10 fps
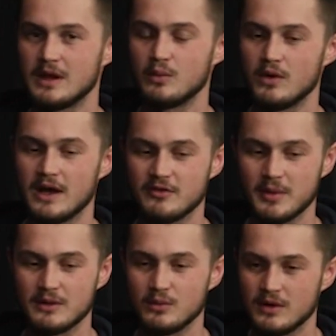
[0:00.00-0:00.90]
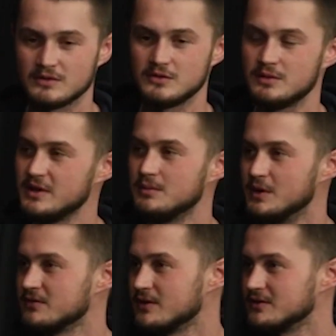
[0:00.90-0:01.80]
everybody wants you to be the
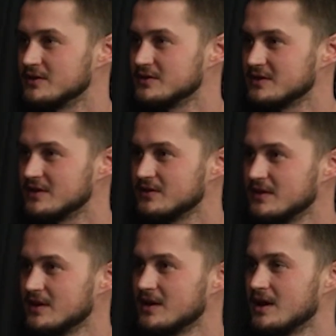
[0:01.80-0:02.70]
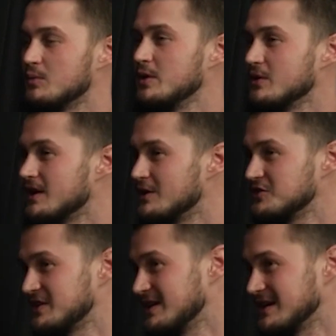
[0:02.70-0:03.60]
best version of yourself, and people got to understand that.